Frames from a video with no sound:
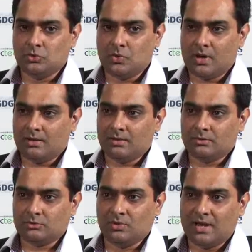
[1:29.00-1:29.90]
to
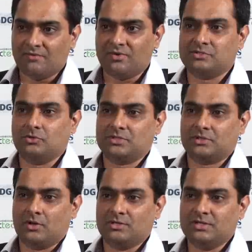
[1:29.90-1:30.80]
leverage those
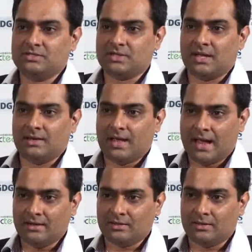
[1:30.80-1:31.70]
technologies and
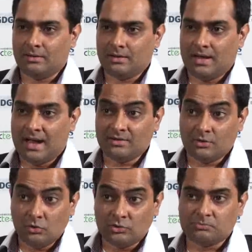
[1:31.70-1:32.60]
enter
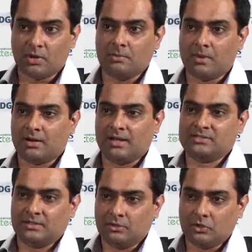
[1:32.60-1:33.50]
new smaller
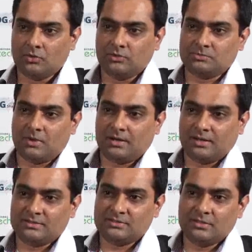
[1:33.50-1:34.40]
markets and grow those
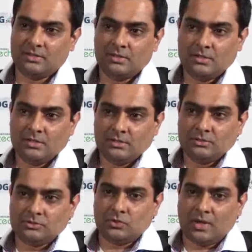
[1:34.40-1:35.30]
markets?
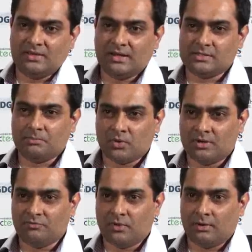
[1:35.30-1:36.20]
So I think it's
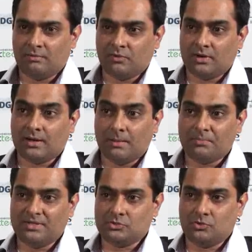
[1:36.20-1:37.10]
important for
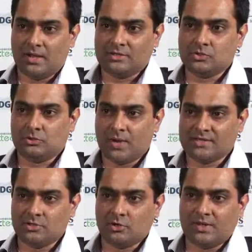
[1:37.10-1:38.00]
companies to do that. So to
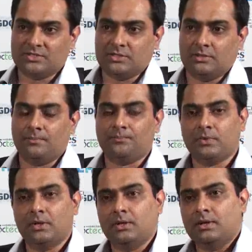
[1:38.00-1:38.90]
answer your question,
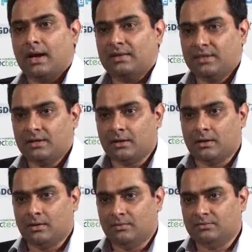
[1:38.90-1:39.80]
I think